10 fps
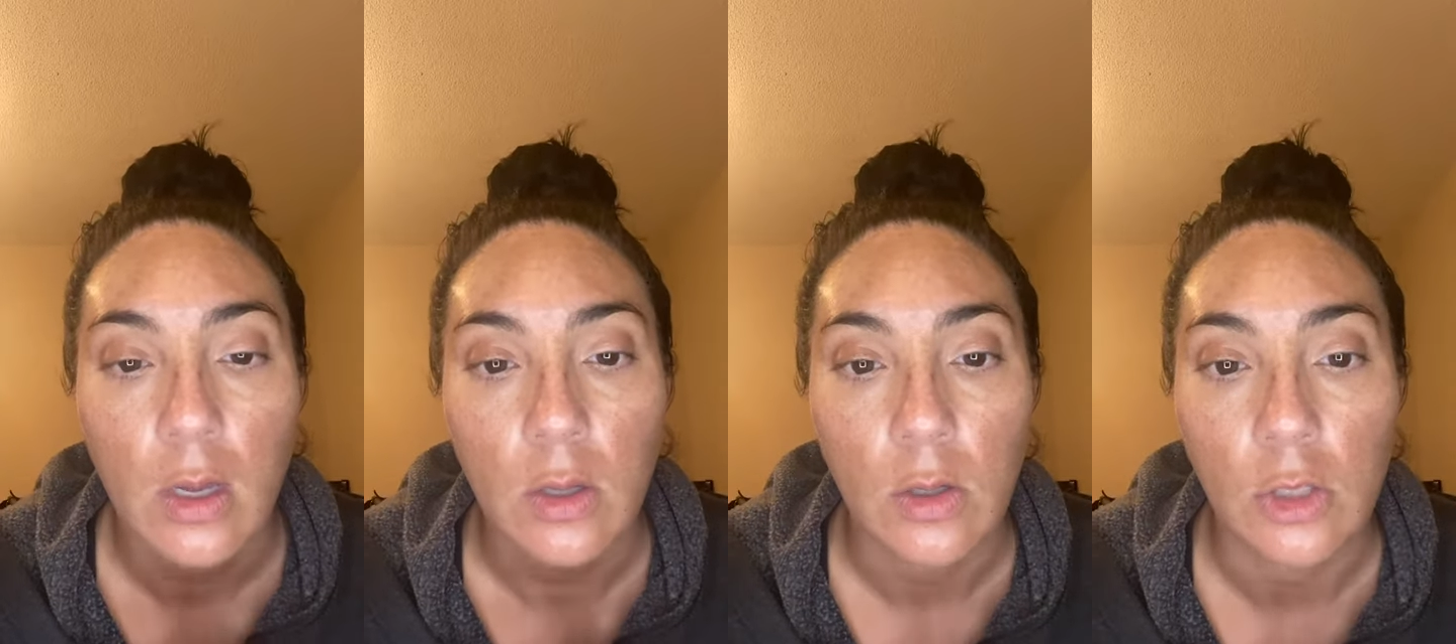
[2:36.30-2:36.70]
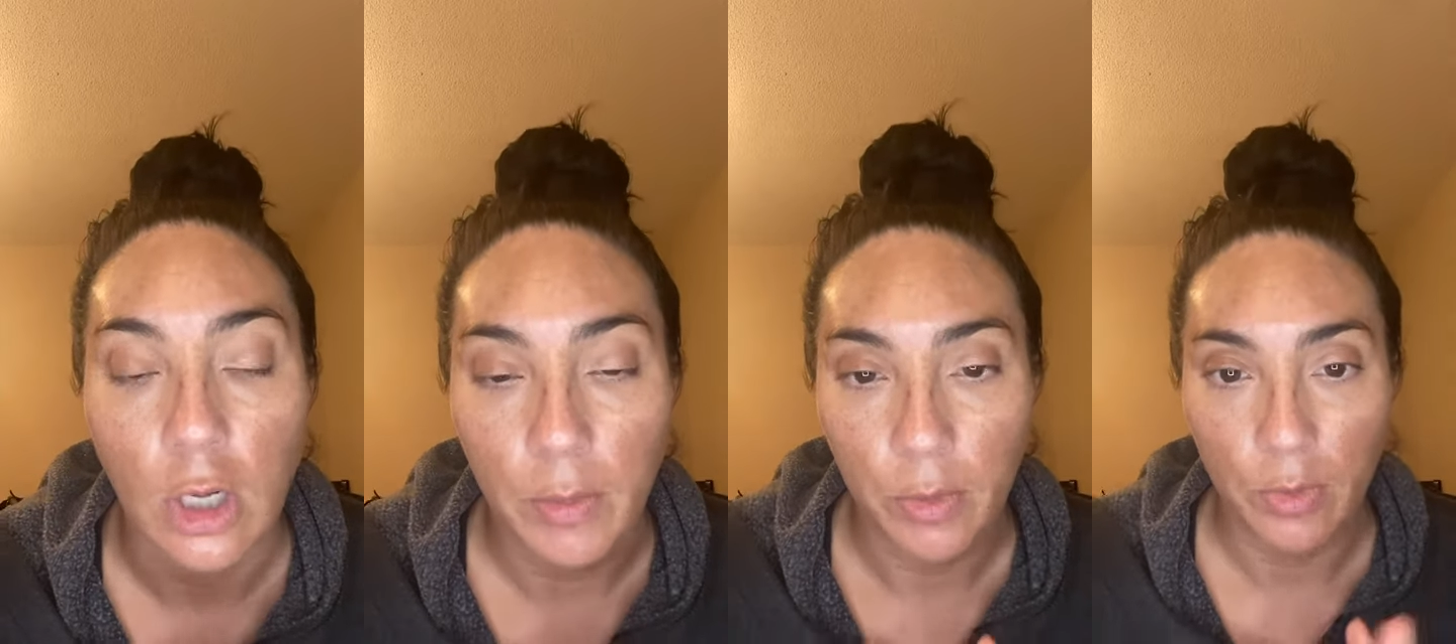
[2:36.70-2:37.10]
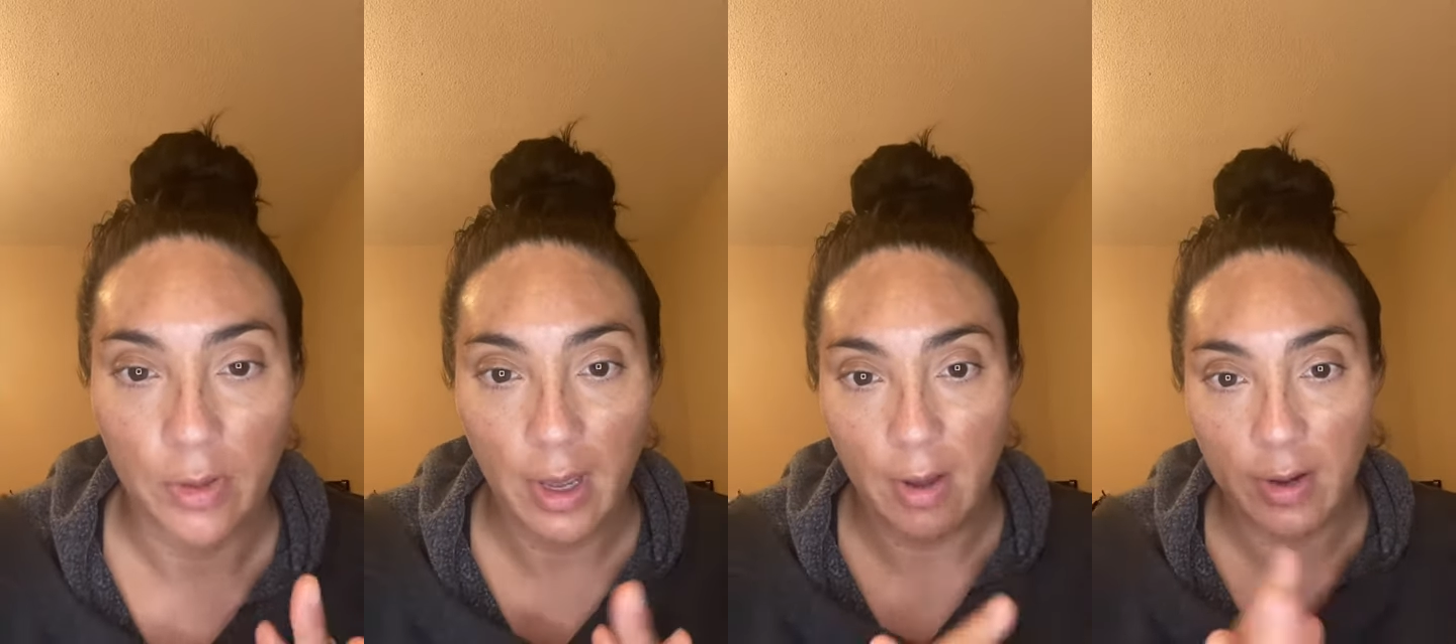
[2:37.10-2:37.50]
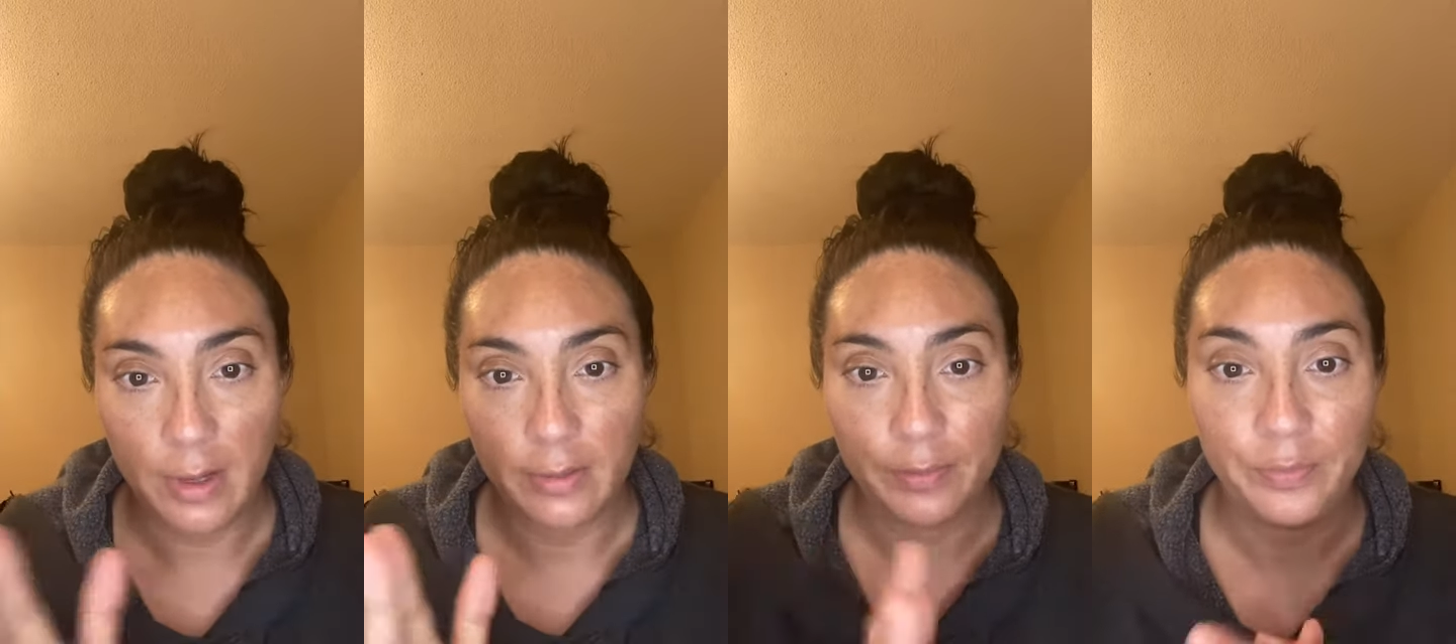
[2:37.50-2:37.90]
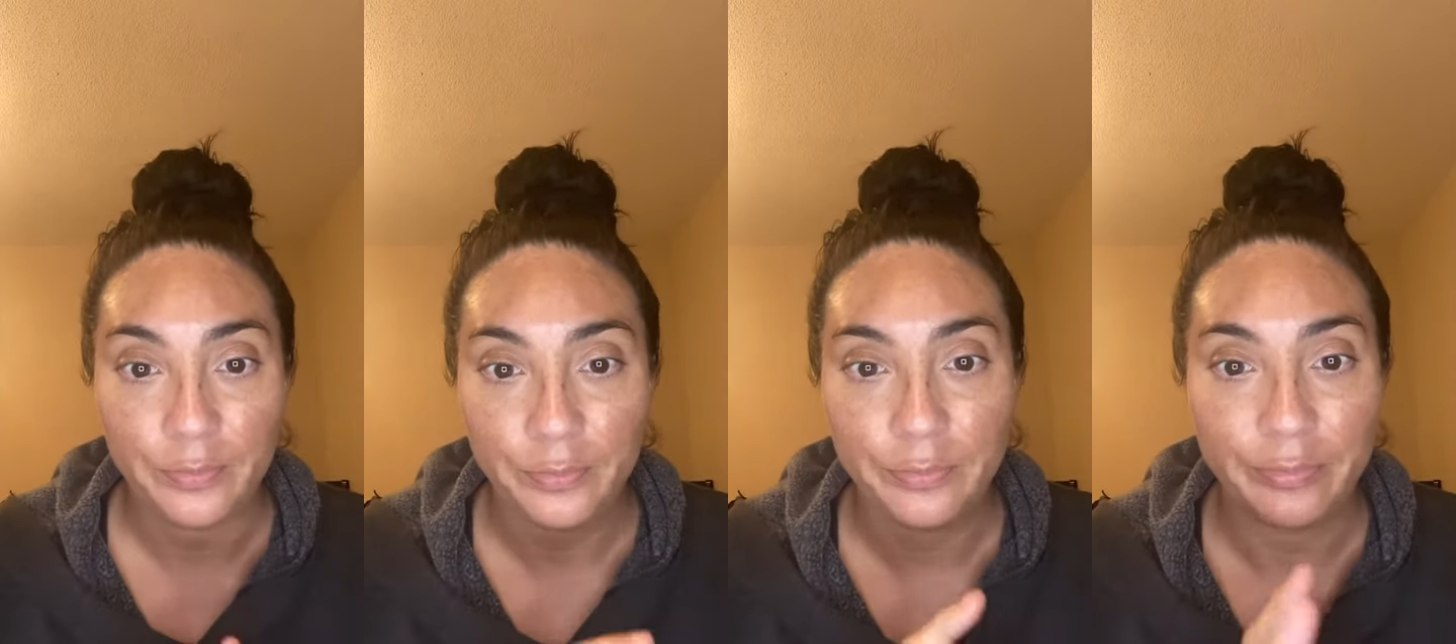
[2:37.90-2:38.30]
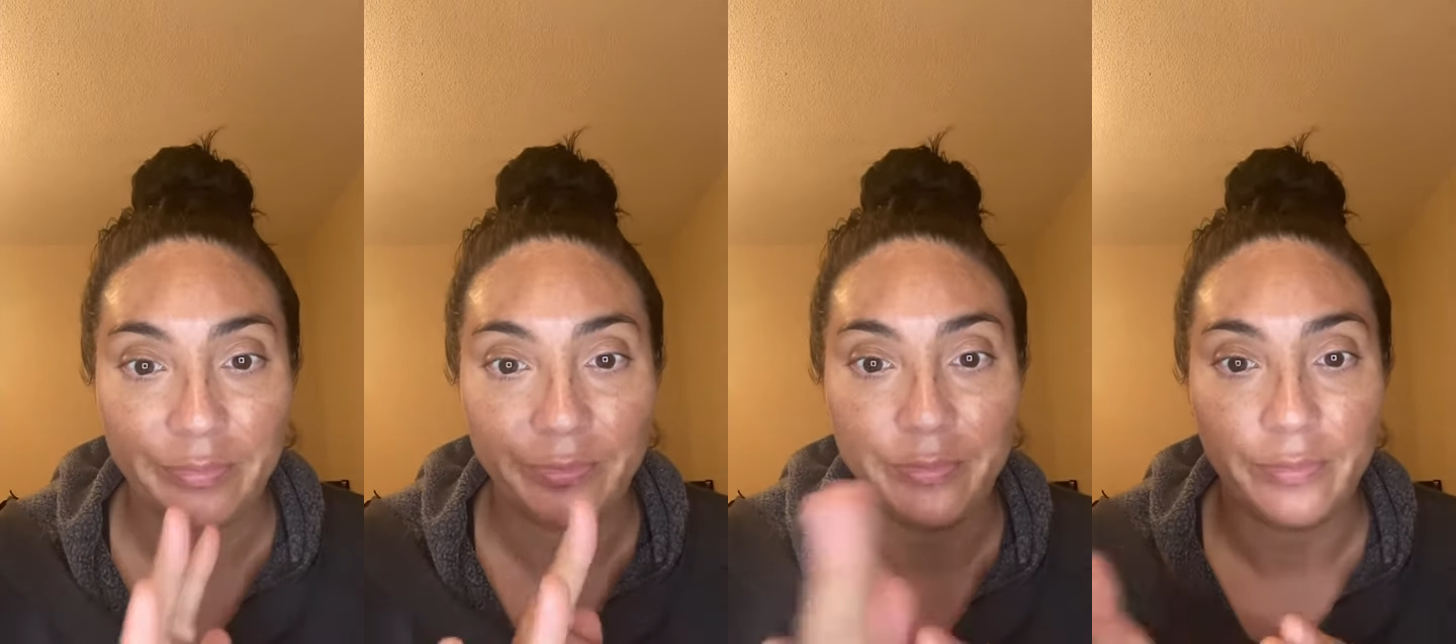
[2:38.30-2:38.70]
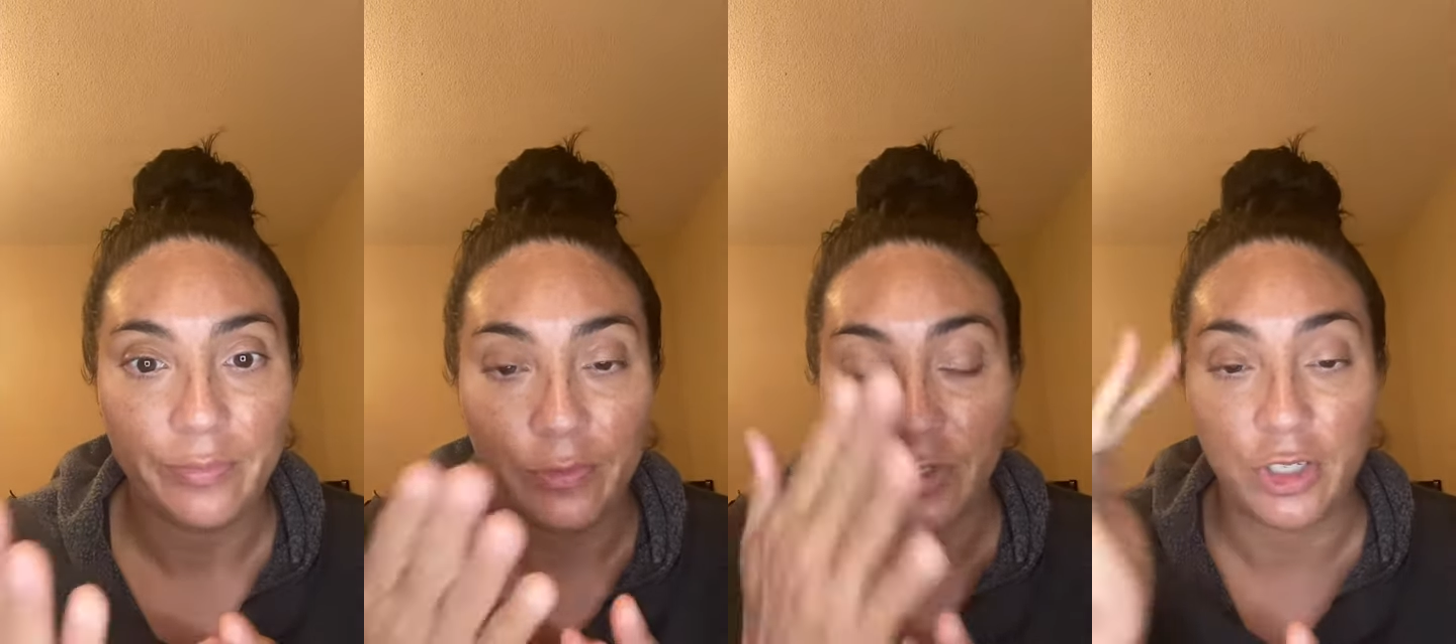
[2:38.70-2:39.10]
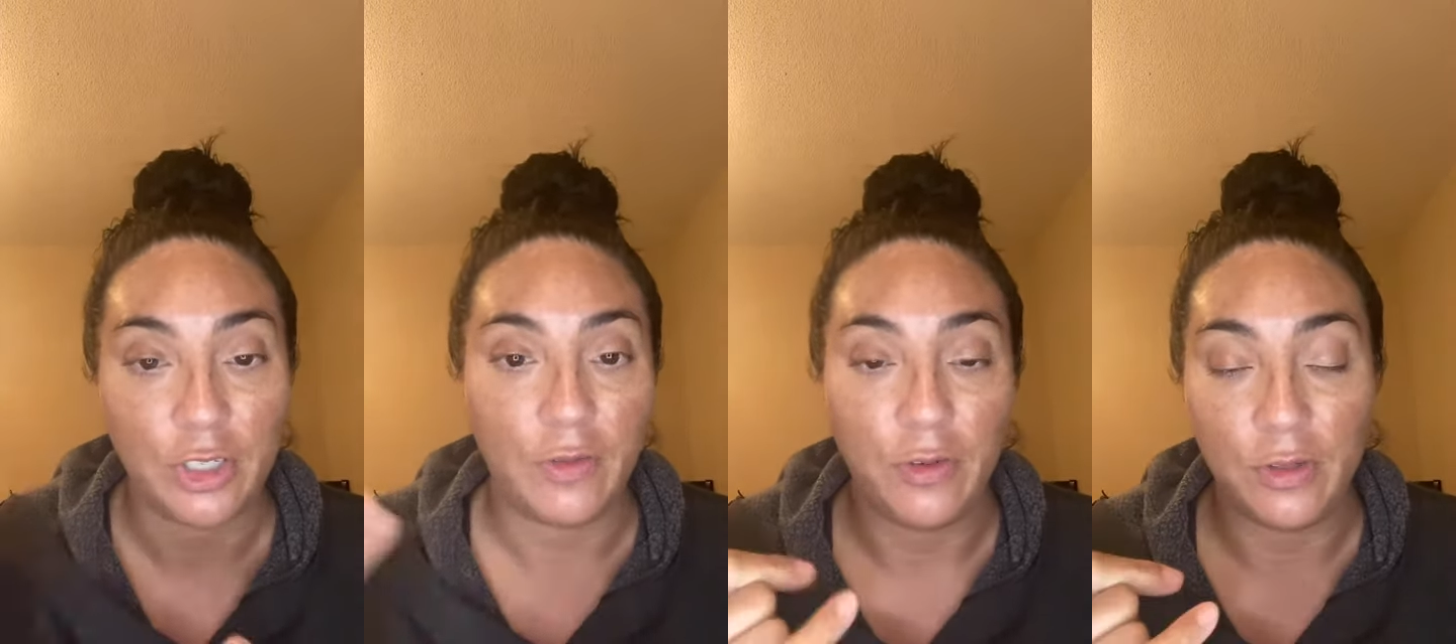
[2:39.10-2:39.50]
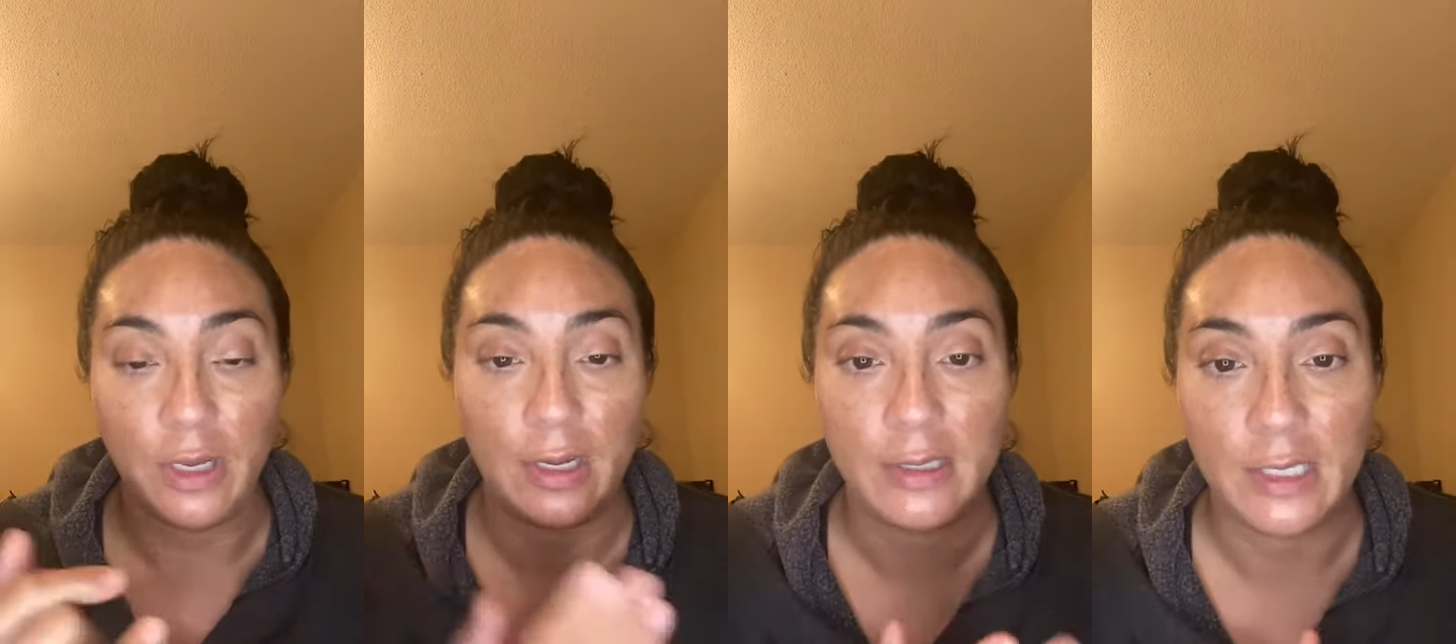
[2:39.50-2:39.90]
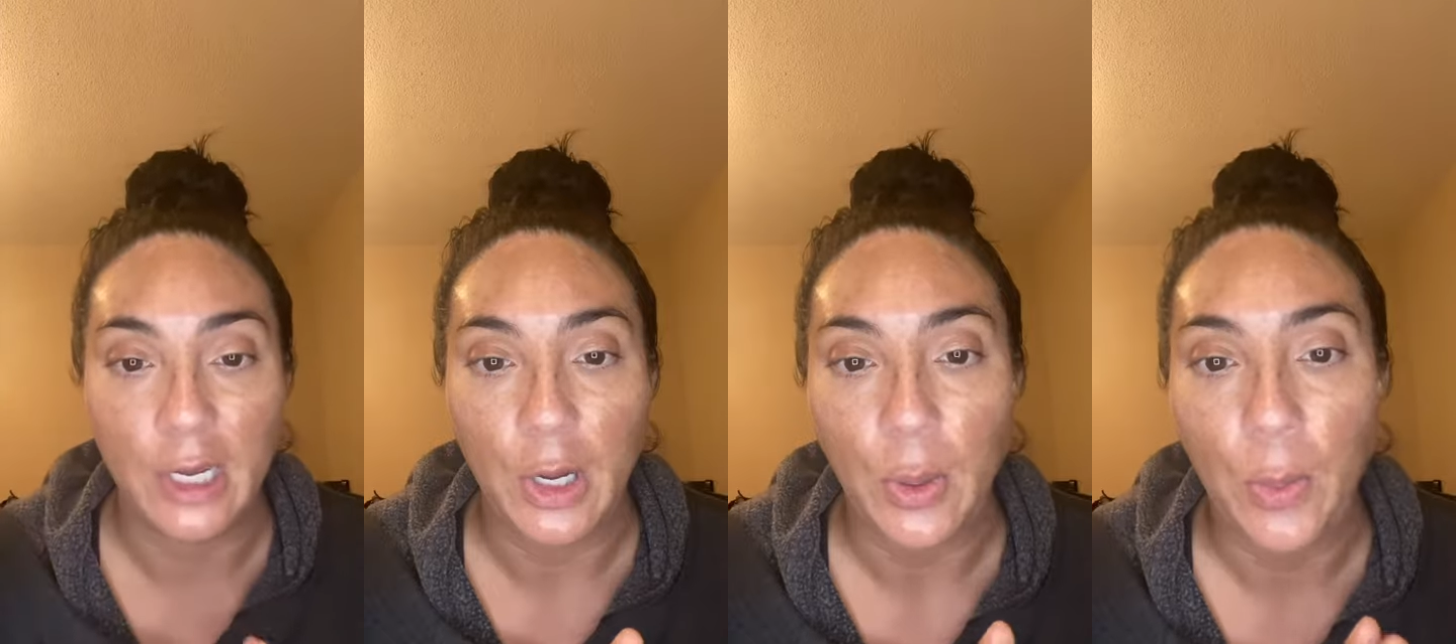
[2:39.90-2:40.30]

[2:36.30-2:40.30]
you saw me without it just a few seconds ago.